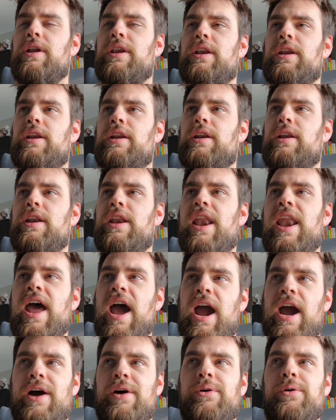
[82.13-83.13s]
But
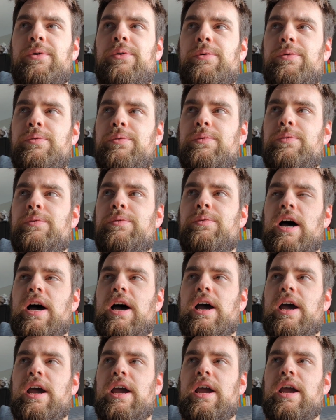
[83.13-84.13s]
now
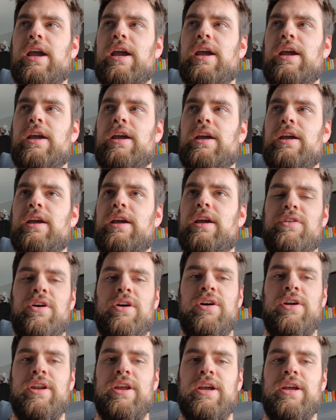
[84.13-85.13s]
I
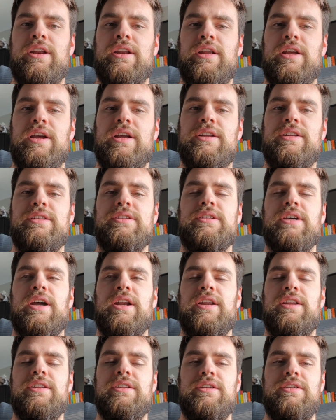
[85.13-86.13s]
have gone in and
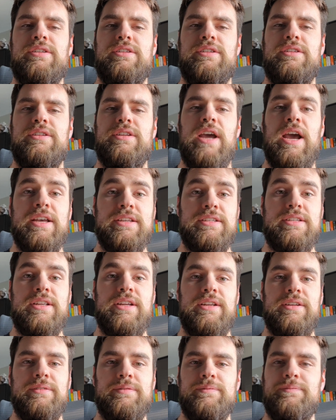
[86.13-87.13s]
decided to
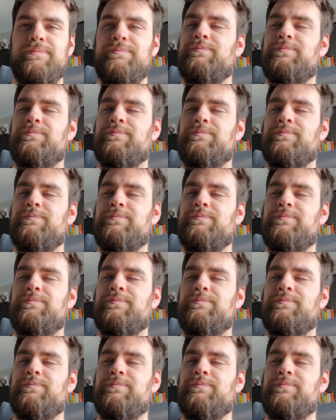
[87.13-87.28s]
test it.